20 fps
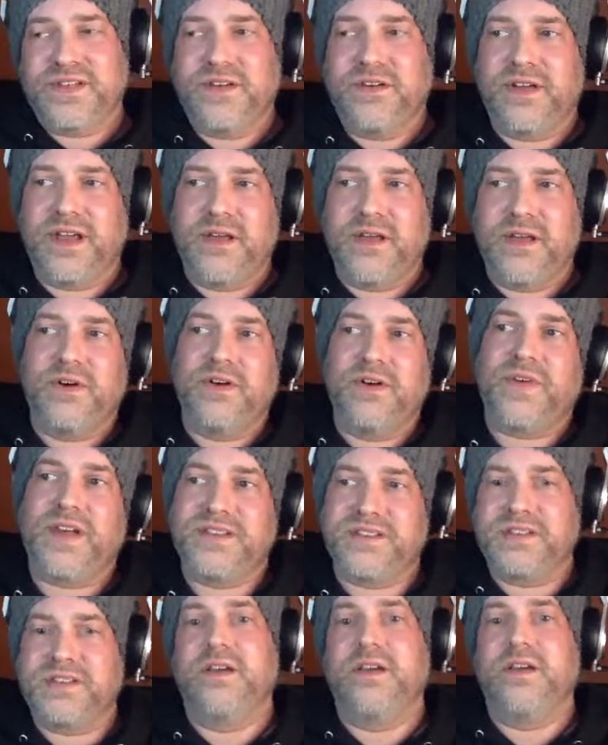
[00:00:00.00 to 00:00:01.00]
there. I was like, okay,
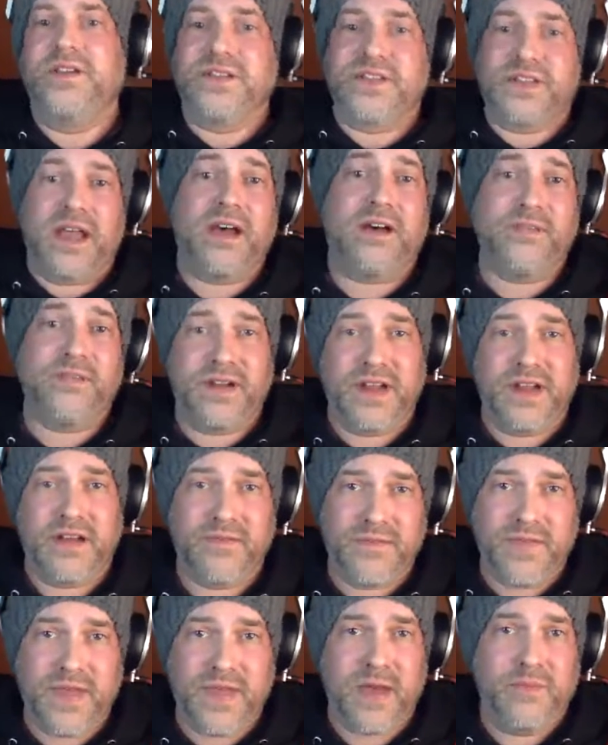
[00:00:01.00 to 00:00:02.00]
well, if I scale this
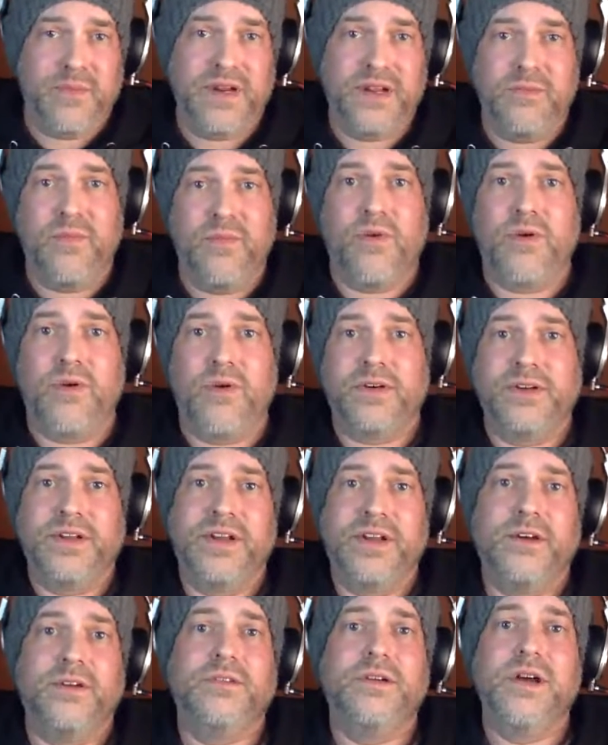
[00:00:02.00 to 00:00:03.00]
out and have that many
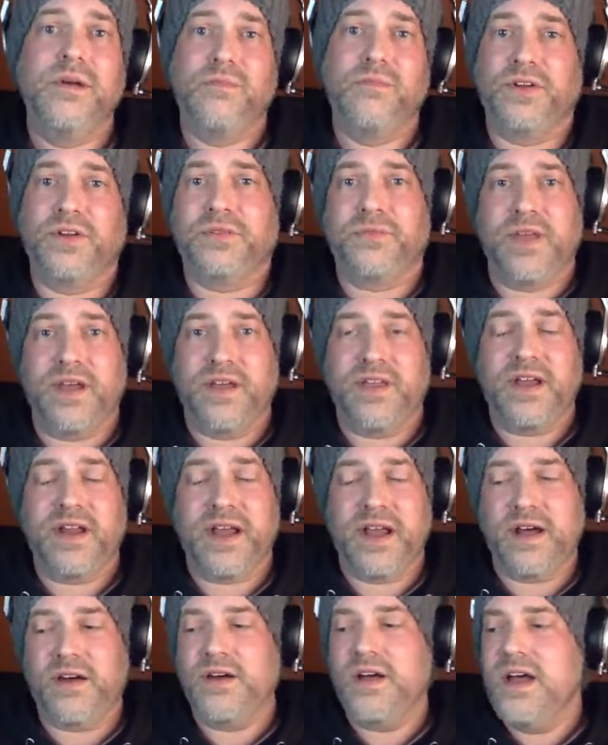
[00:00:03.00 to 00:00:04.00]
more, you know,
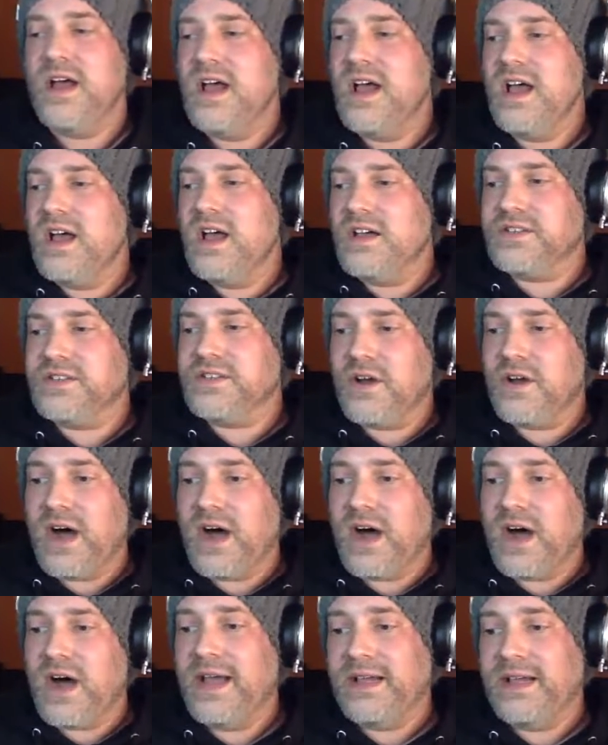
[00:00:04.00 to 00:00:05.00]
multiply that out.
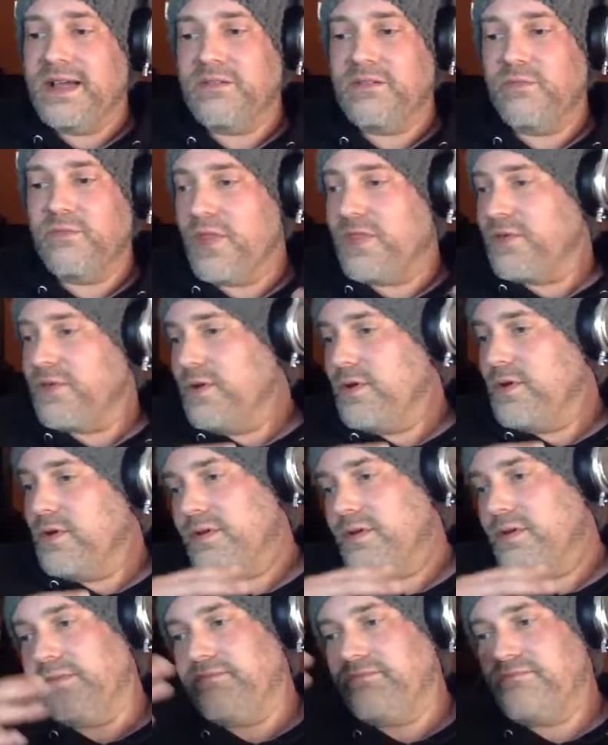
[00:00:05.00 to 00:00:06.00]
So I went
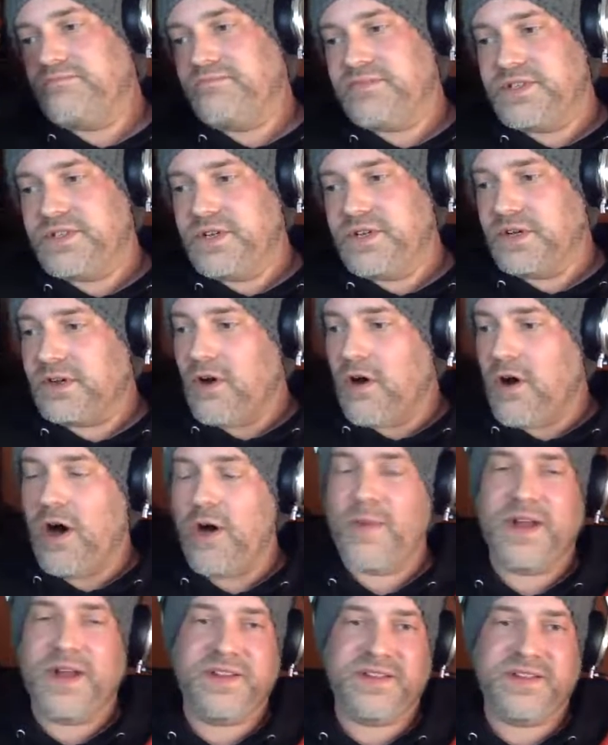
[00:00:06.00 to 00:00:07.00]
through, took all
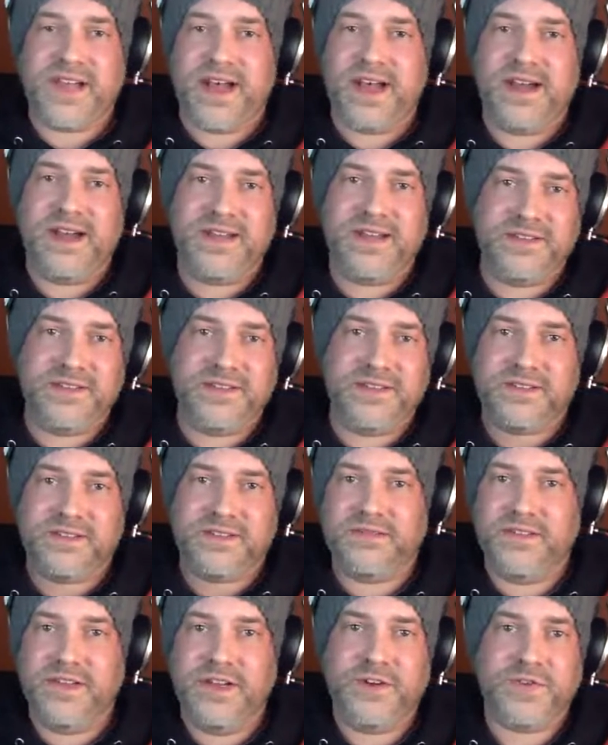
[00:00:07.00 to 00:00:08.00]
my designs,
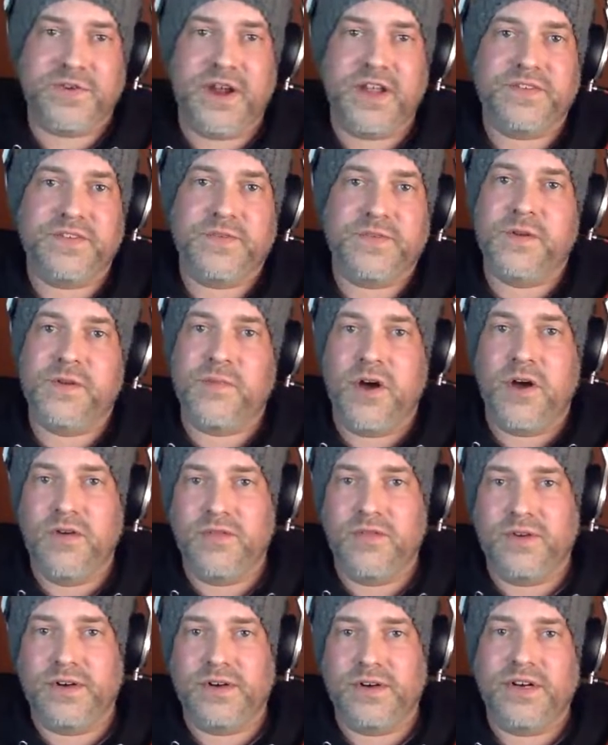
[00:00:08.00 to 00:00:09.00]
you know, transferred them
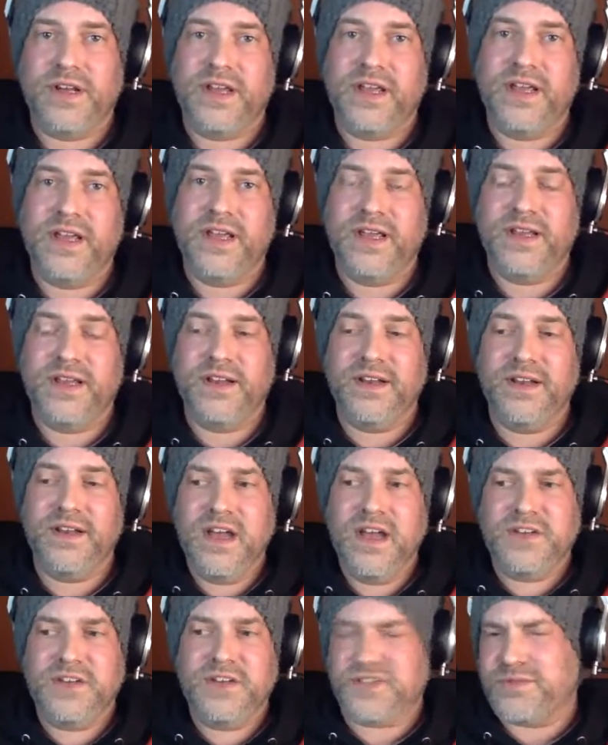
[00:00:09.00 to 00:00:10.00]
over and
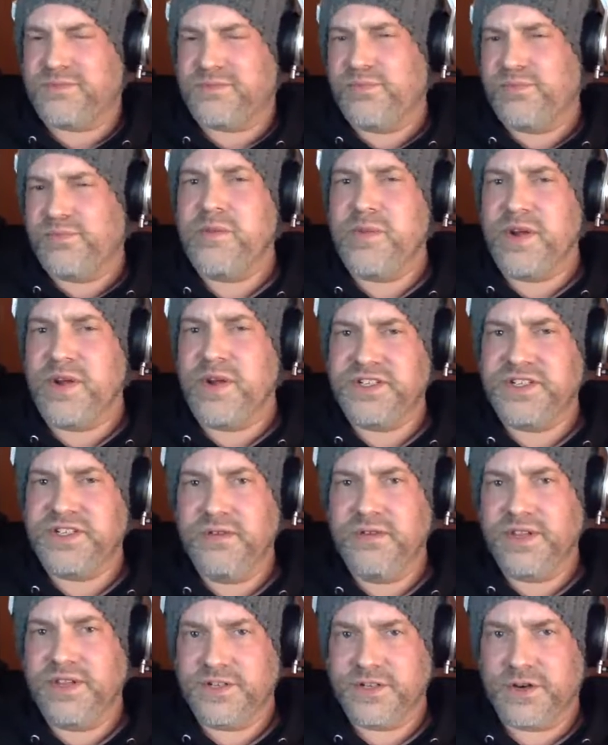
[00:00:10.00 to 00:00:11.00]
just pretty much
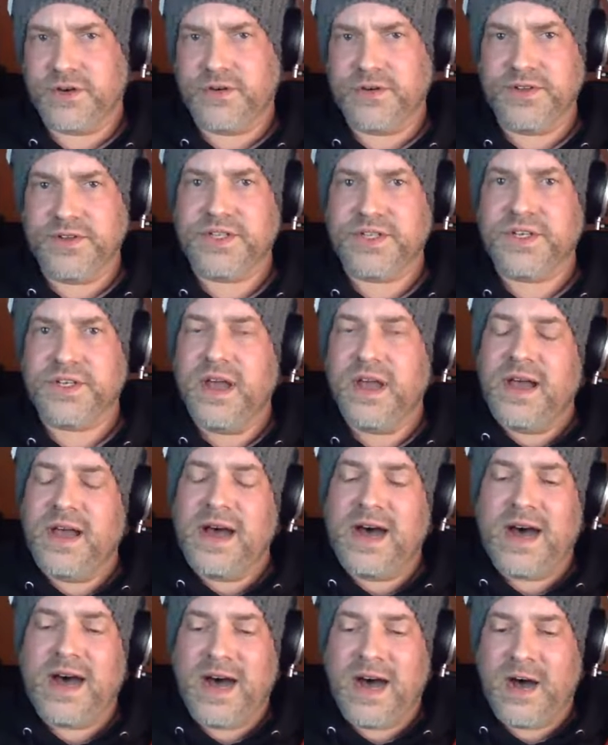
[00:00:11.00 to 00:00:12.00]
doing the journals.
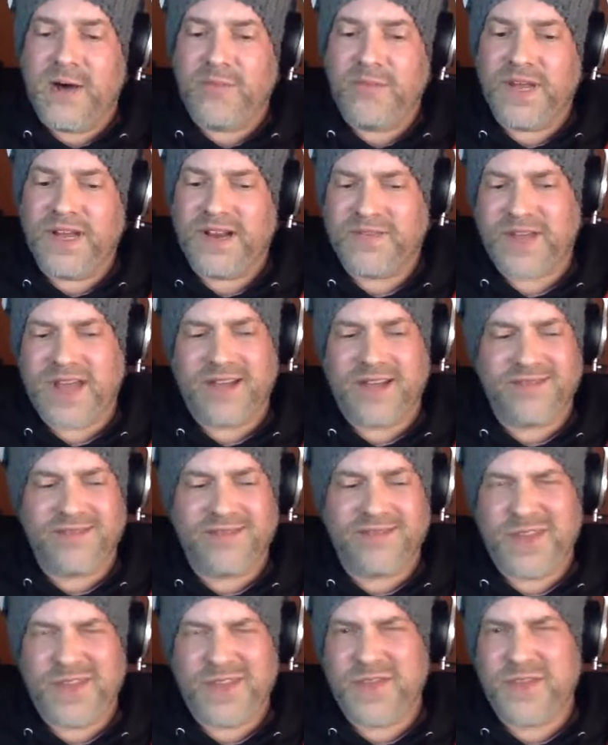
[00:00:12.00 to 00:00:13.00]
And I've got,
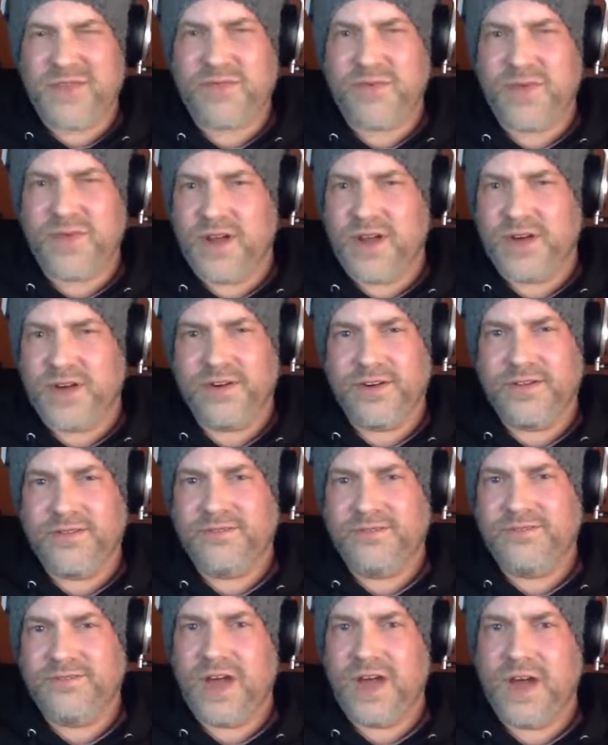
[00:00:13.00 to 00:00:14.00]
I think 300
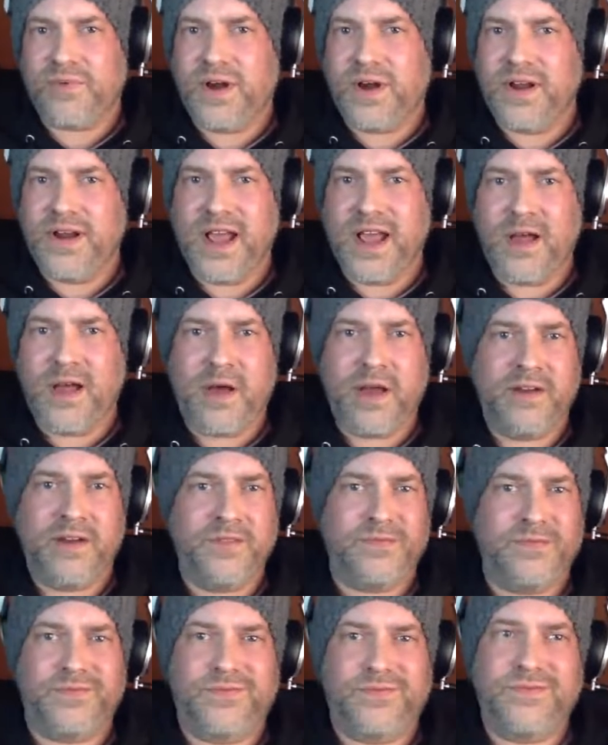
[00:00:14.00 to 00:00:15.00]
up right now out
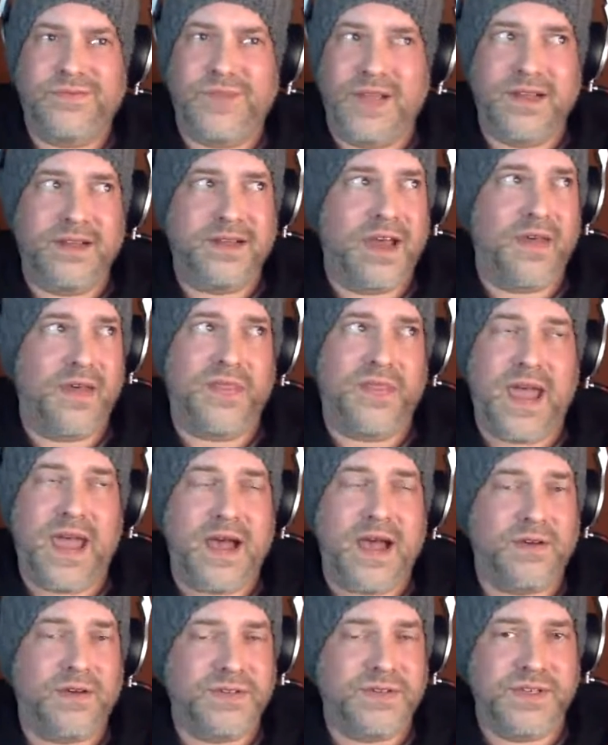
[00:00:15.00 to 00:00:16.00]
of like
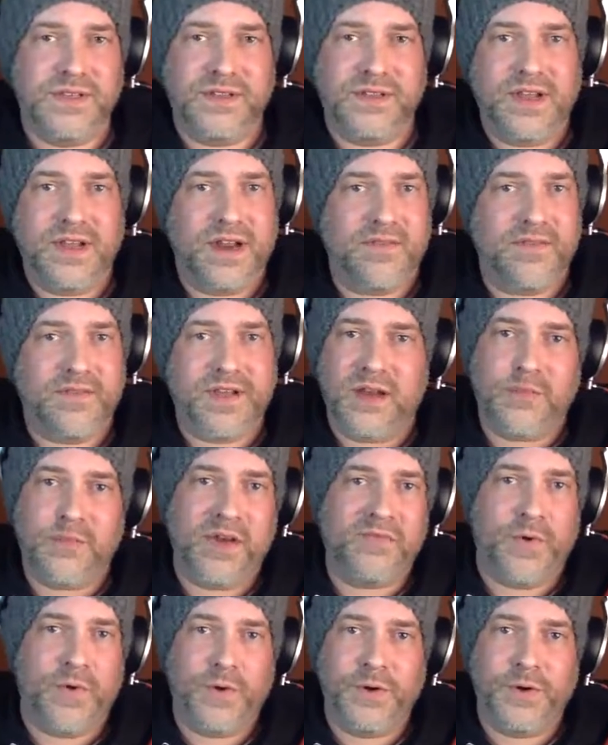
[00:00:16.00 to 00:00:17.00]
1,000 that I've got in my
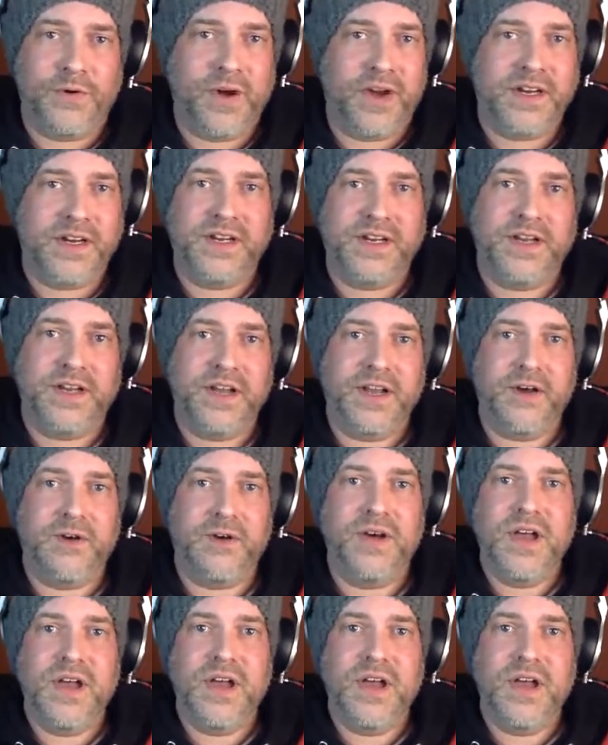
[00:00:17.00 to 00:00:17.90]
folder ready to go.